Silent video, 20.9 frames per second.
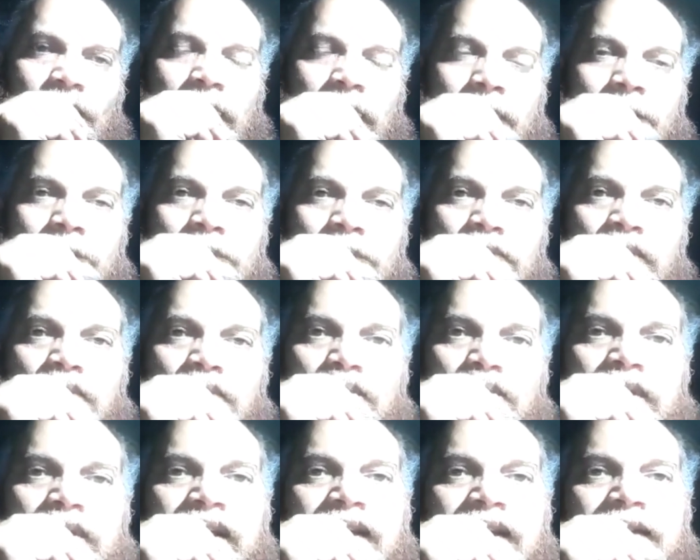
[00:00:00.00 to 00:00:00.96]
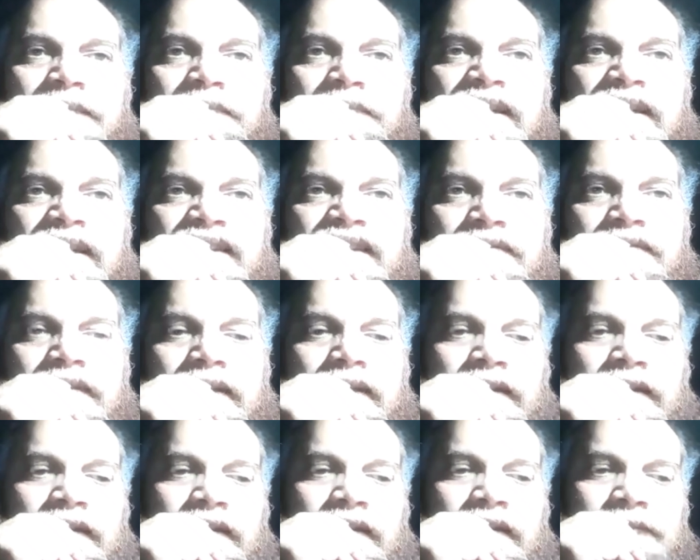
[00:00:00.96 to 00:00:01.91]
mm, what I believe
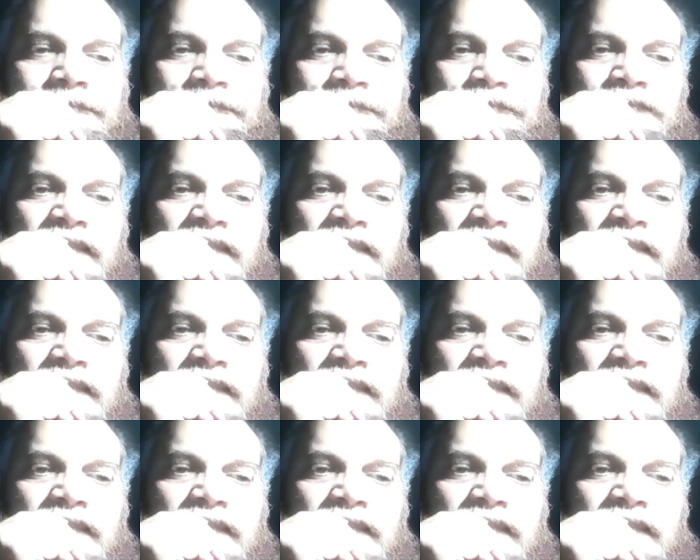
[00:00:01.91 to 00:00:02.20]
um,